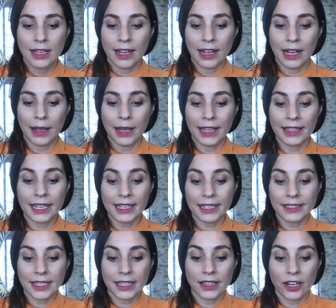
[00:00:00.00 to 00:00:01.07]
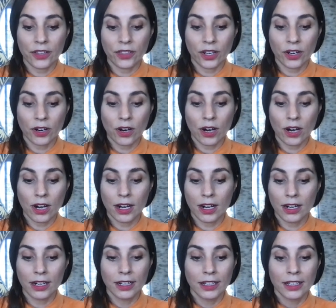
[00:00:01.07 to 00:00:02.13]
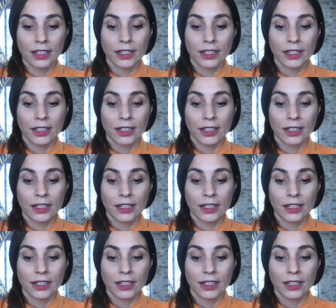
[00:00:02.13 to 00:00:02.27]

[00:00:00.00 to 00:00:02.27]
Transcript: Uh, and like I said, there there are